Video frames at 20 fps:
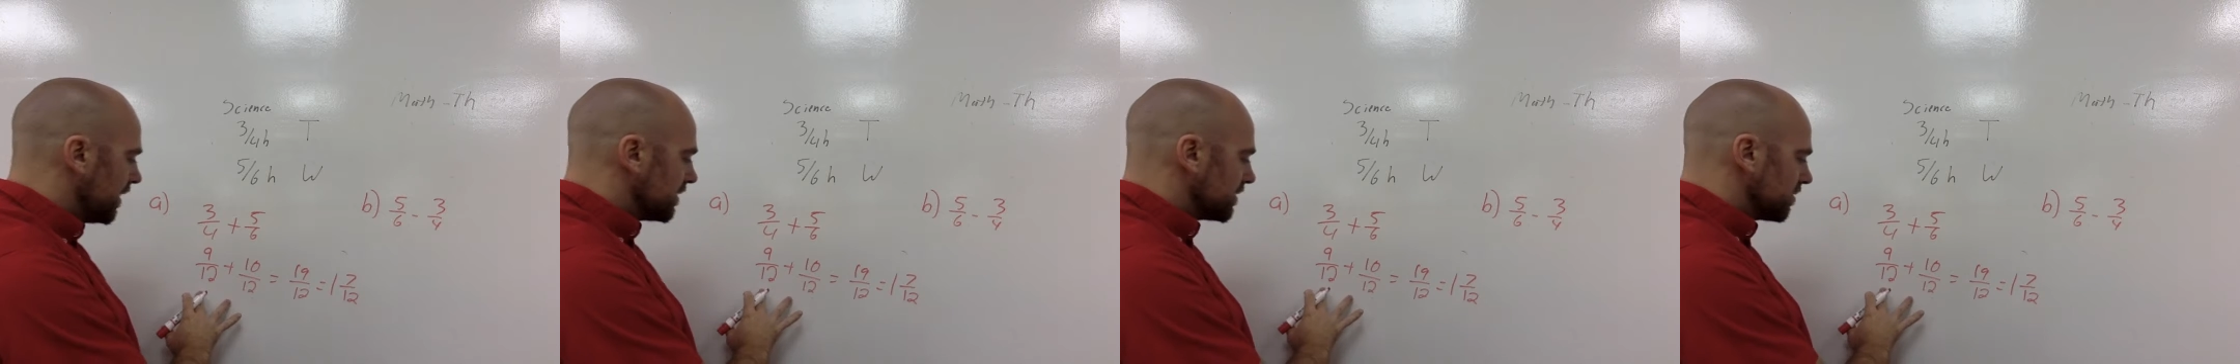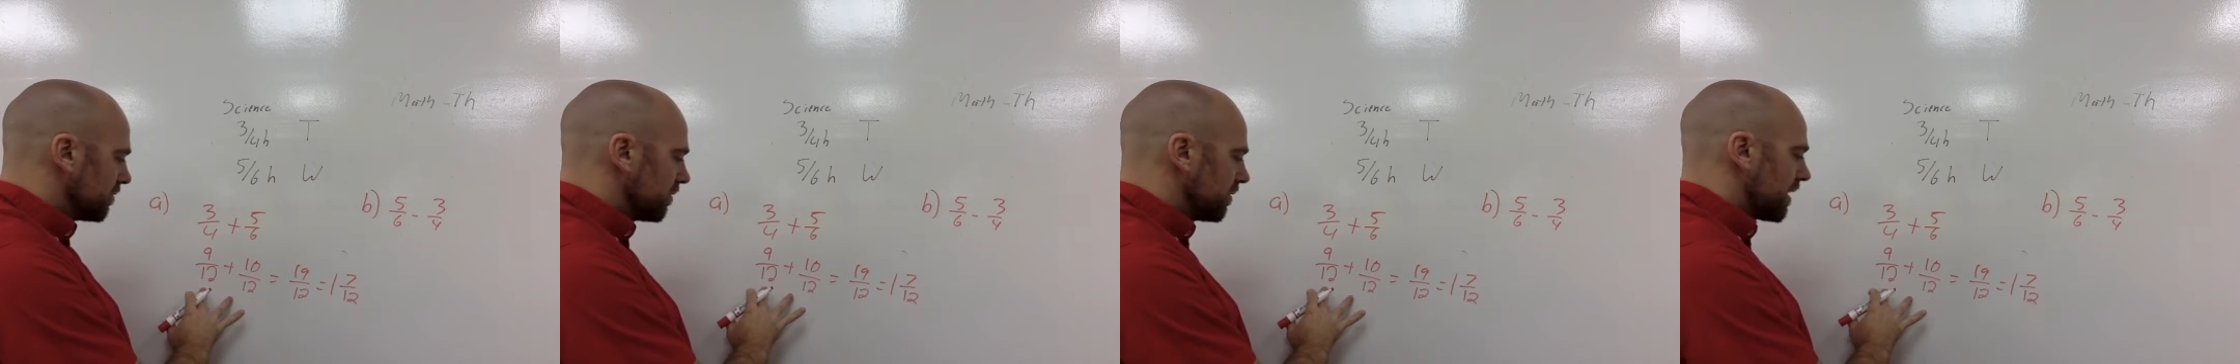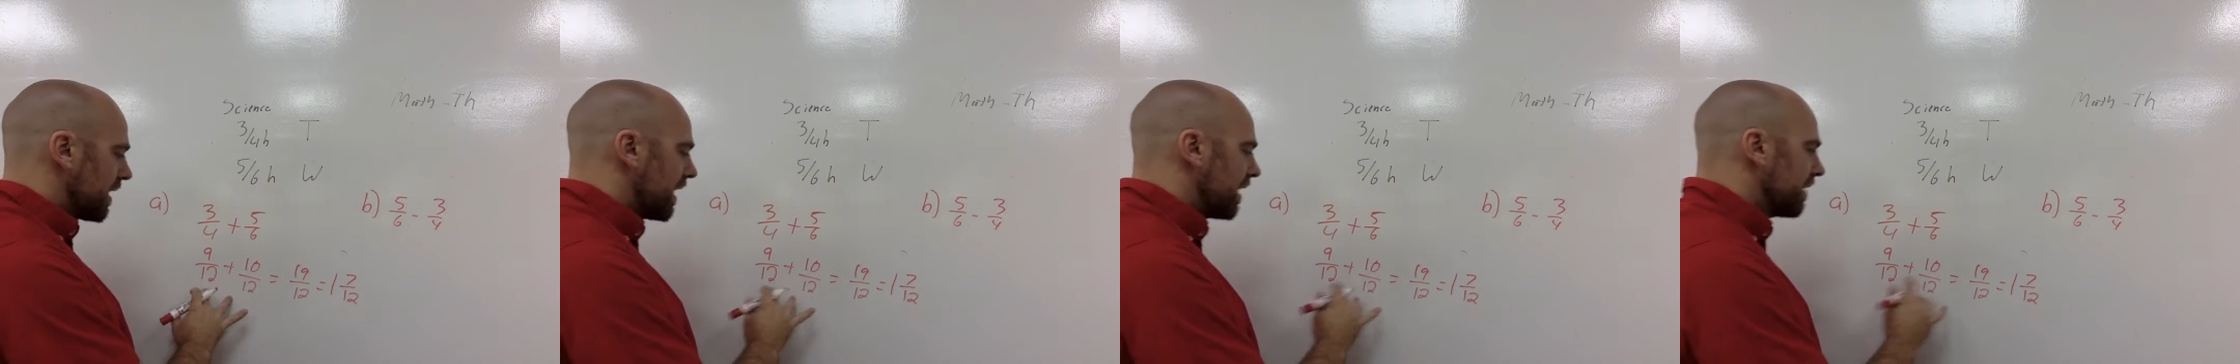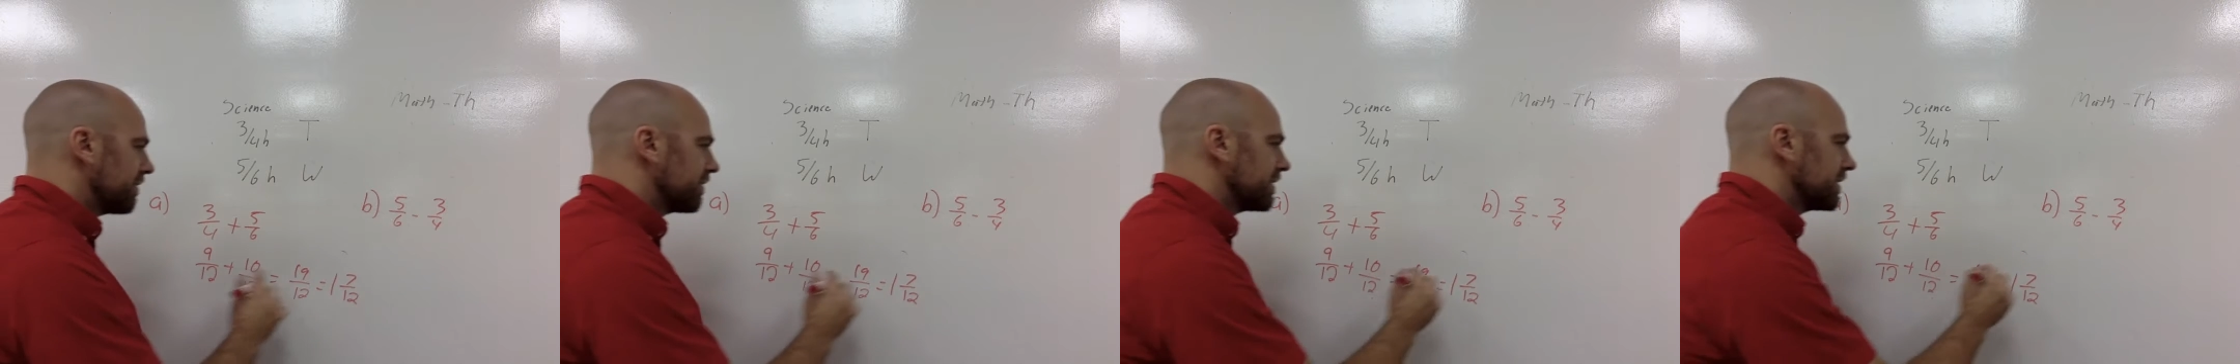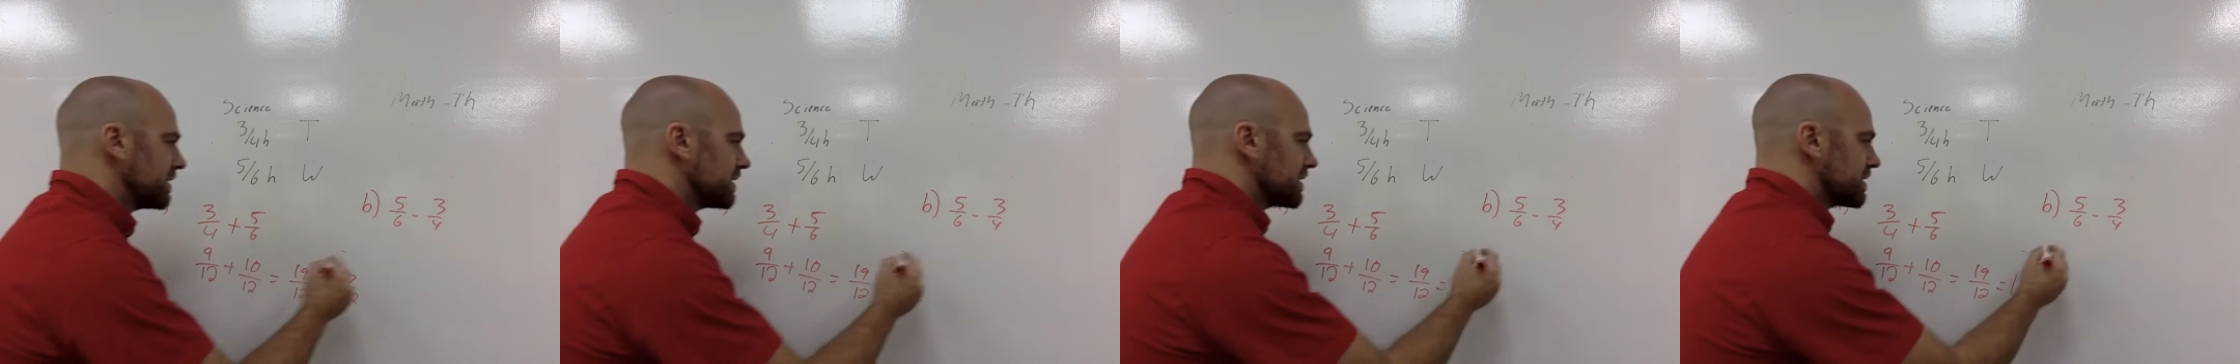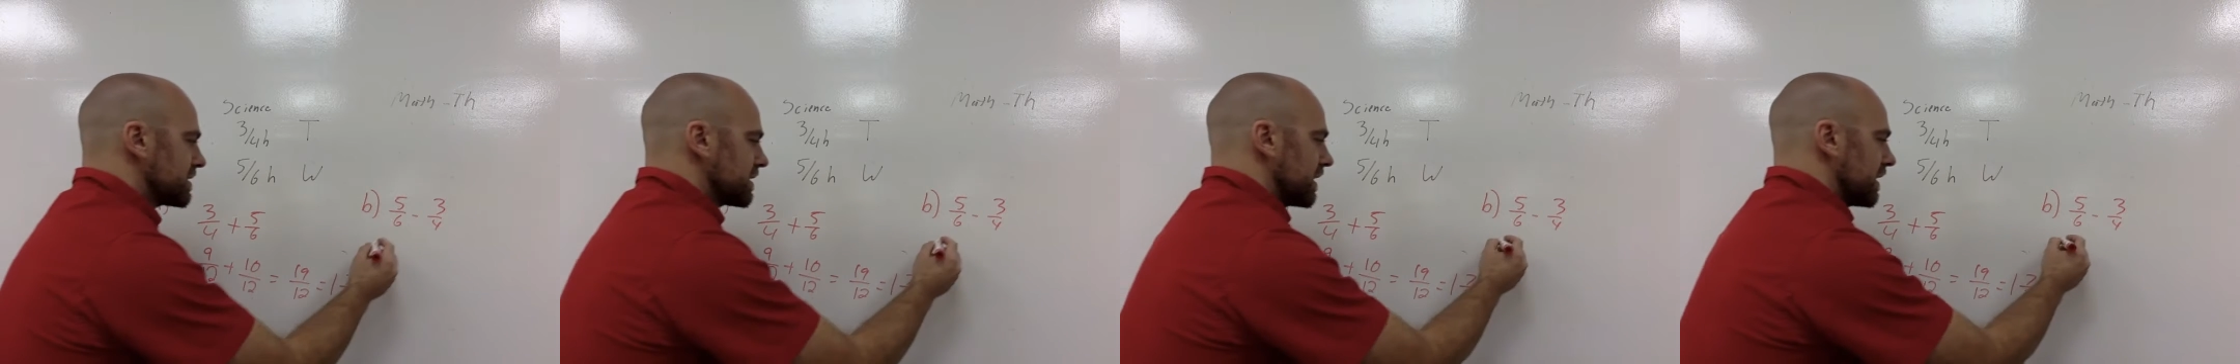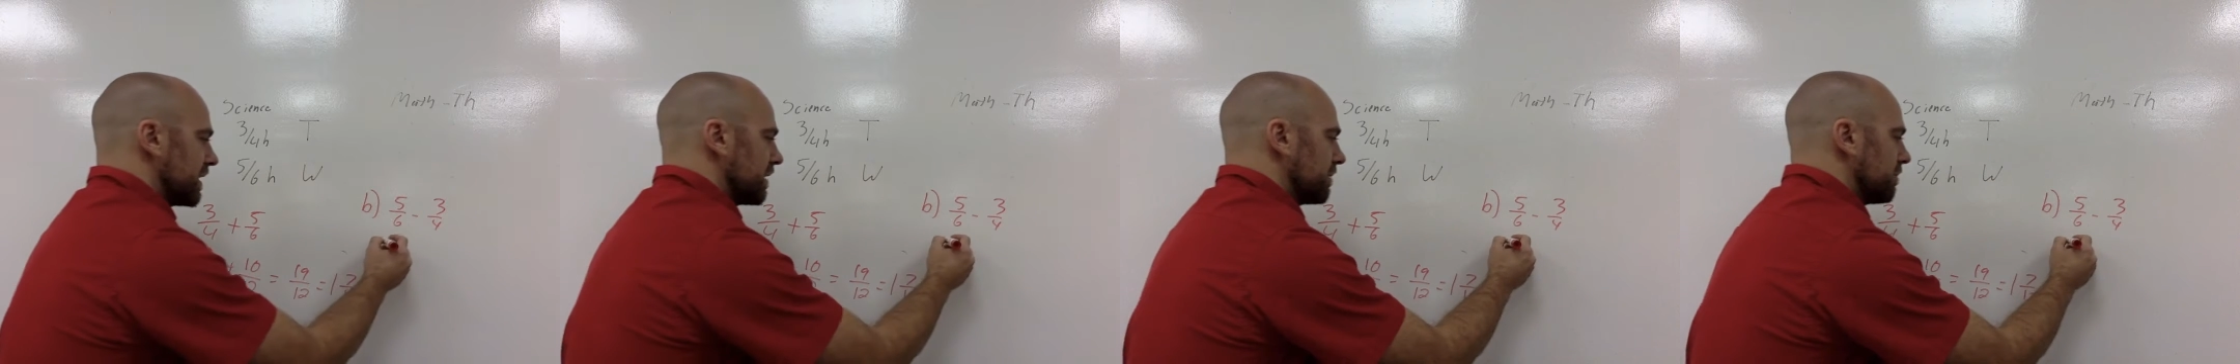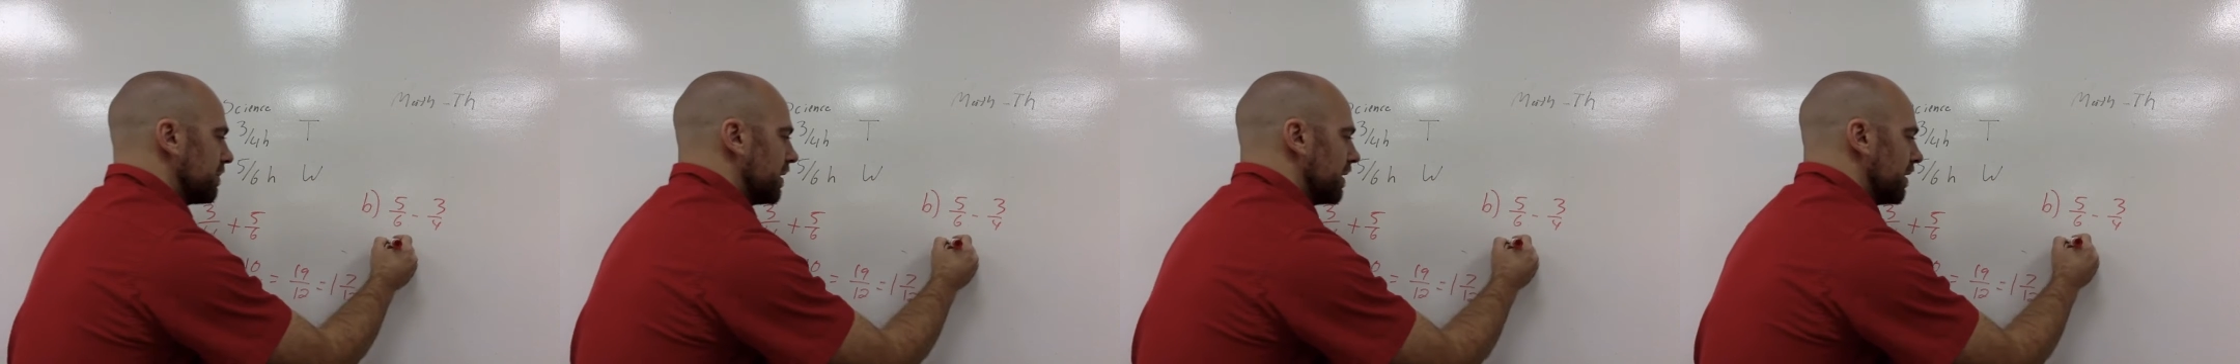so we'd have these
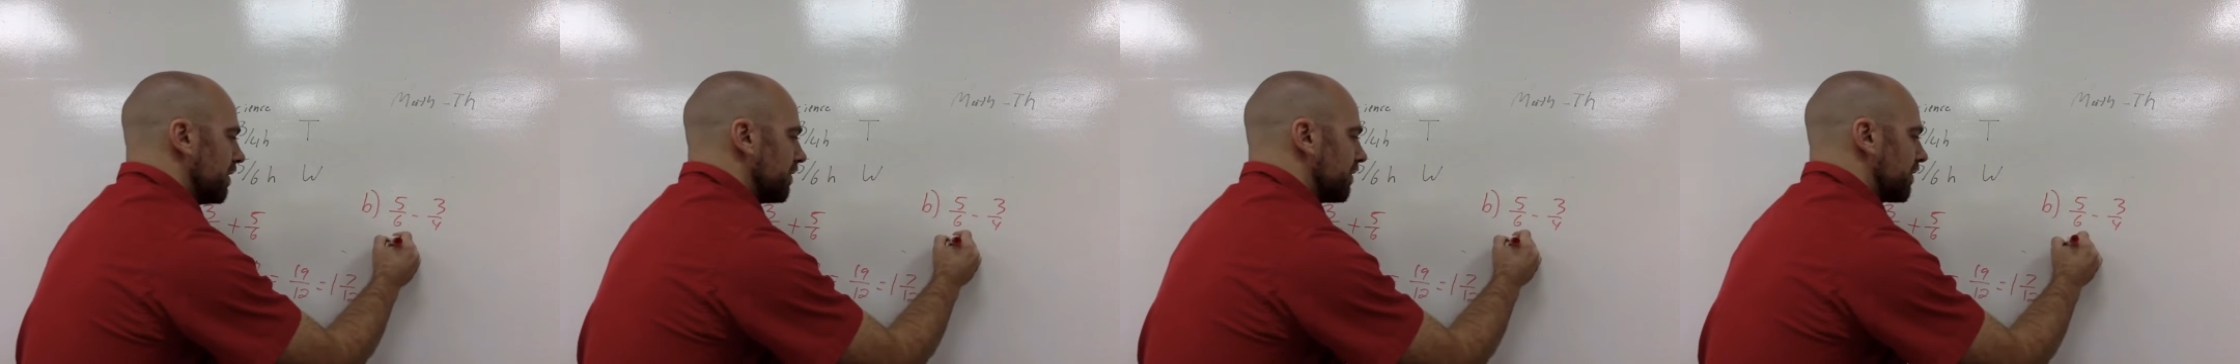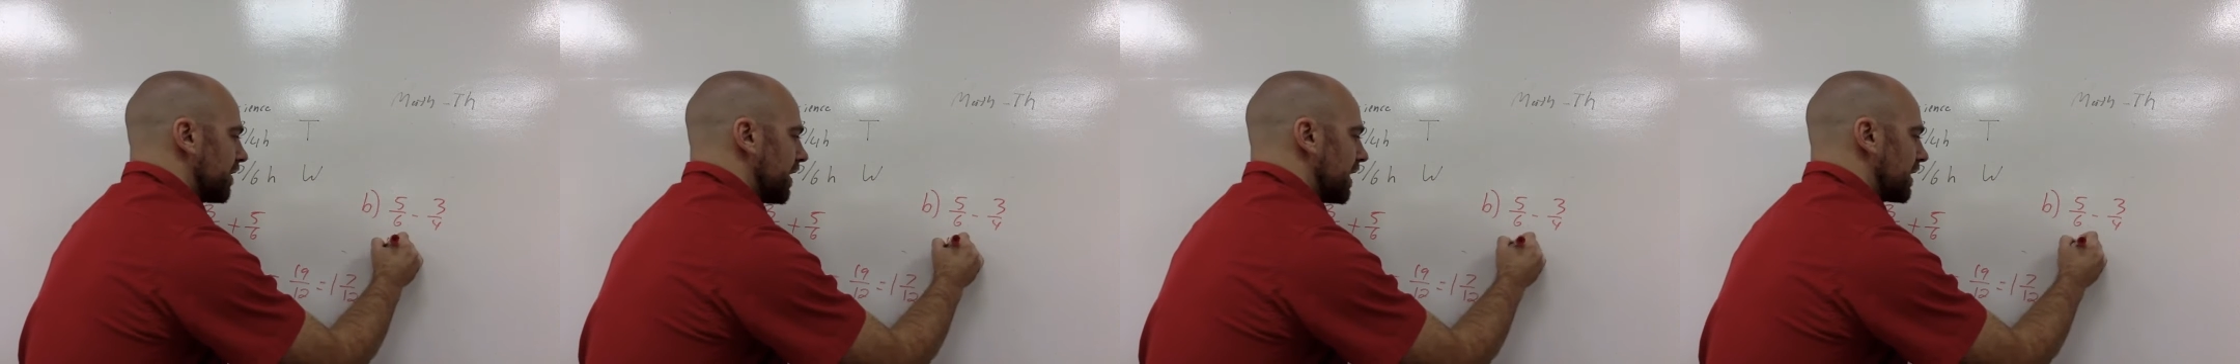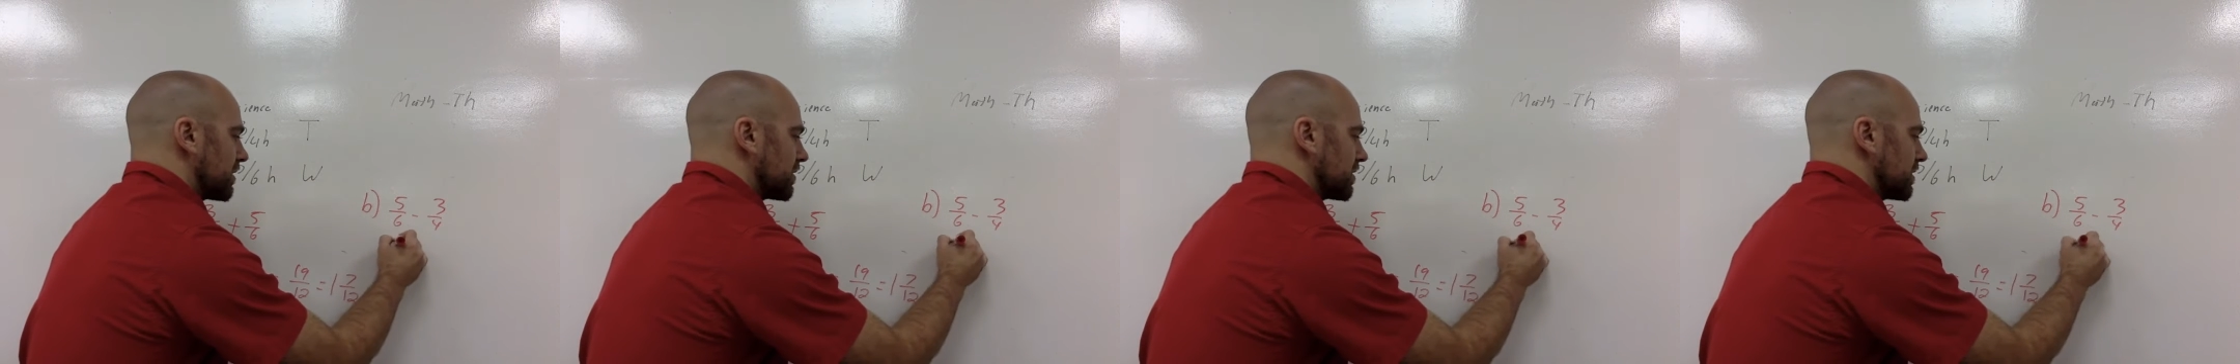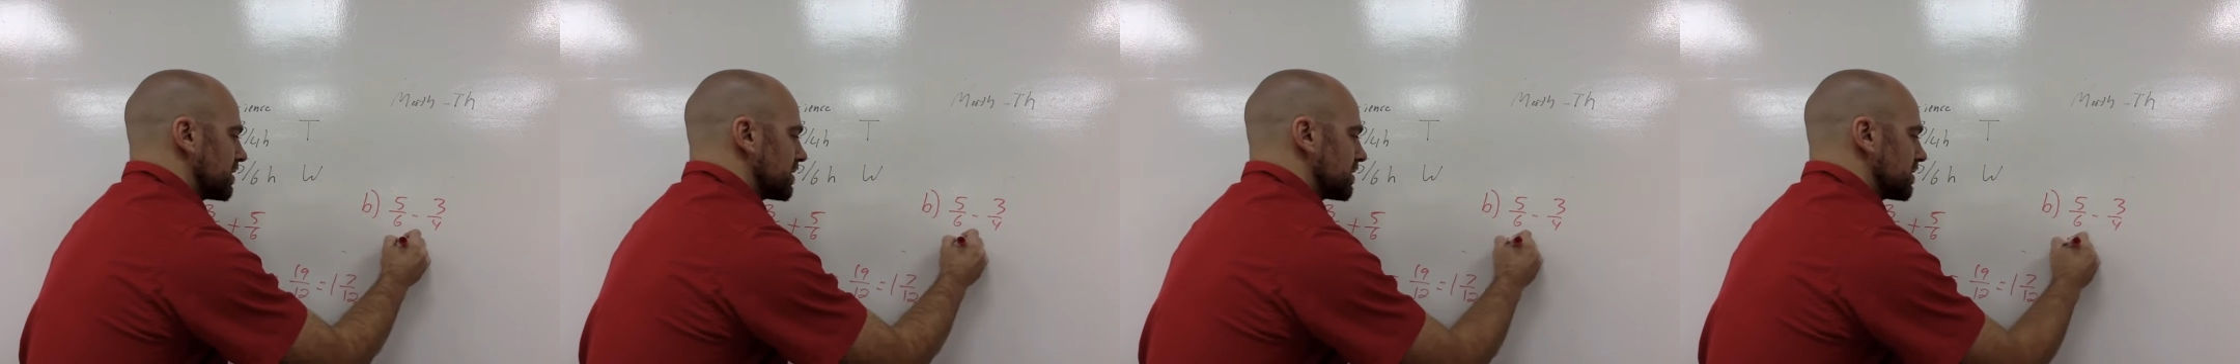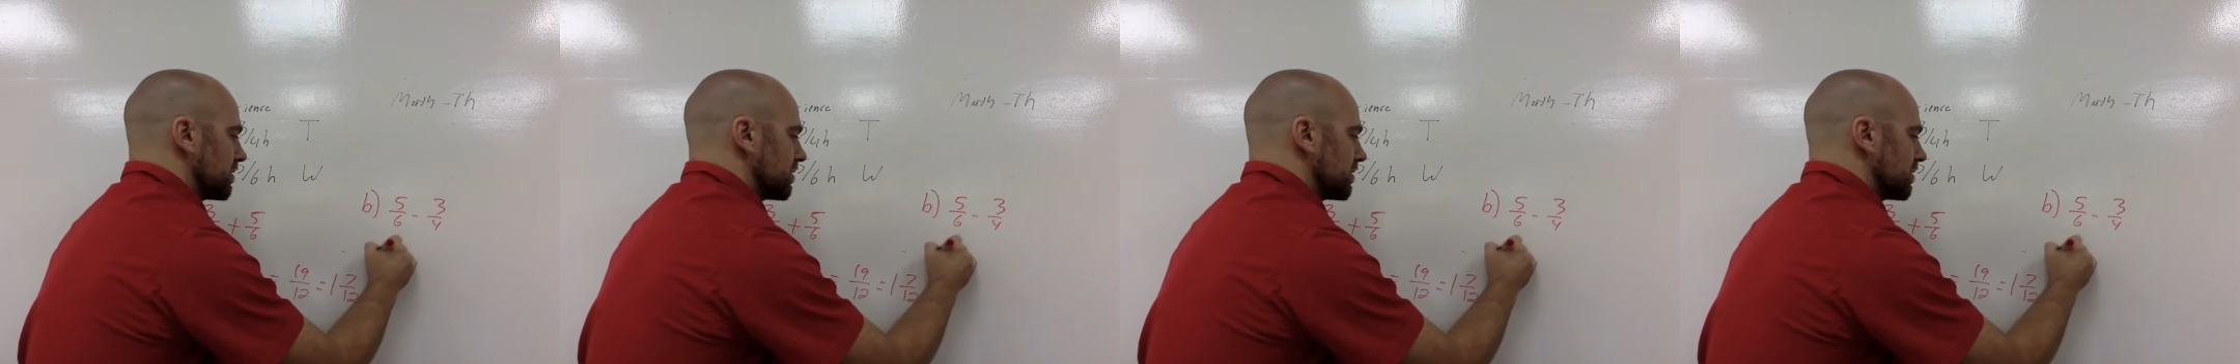same fractions.